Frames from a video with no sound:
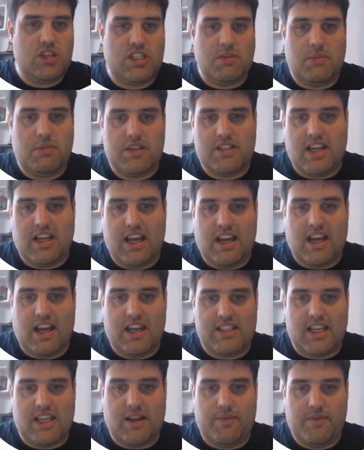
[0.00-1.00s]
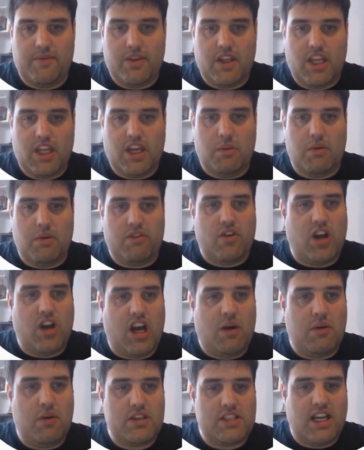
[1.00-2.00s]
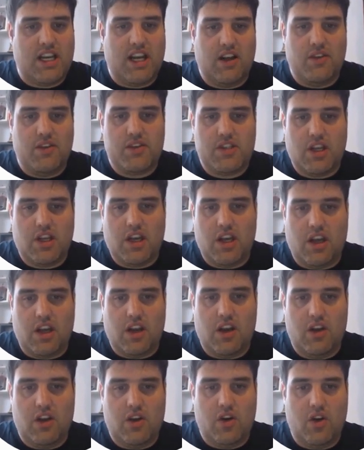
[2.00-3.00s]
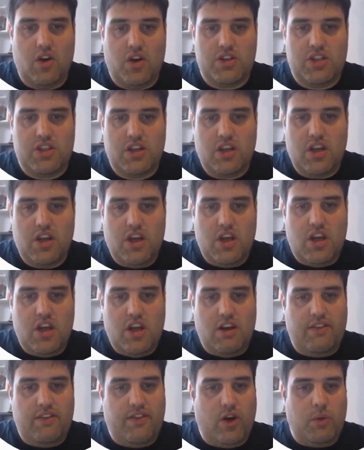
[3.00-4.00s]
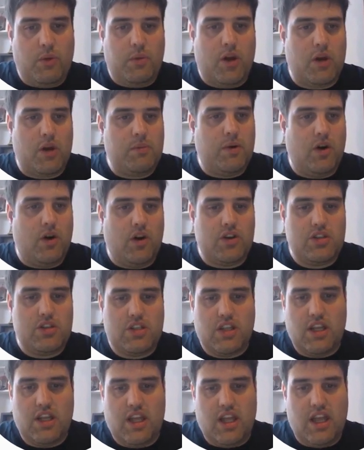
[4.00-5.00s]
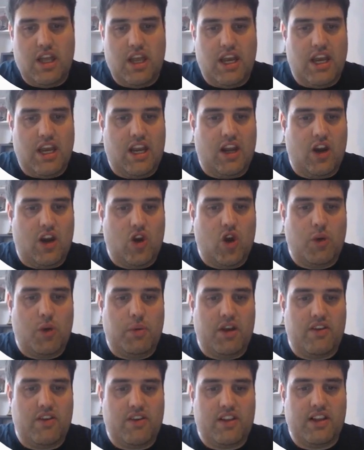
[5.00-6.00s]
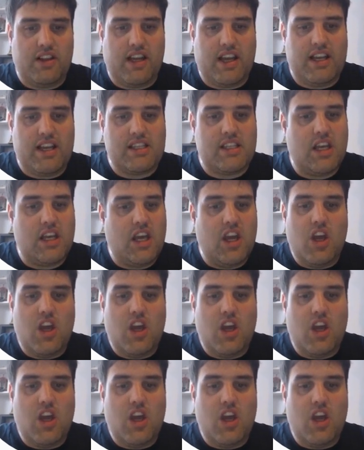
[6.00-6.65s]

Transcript: simply stylize it, and we've got ourselves a full blog post in a couple of clicks.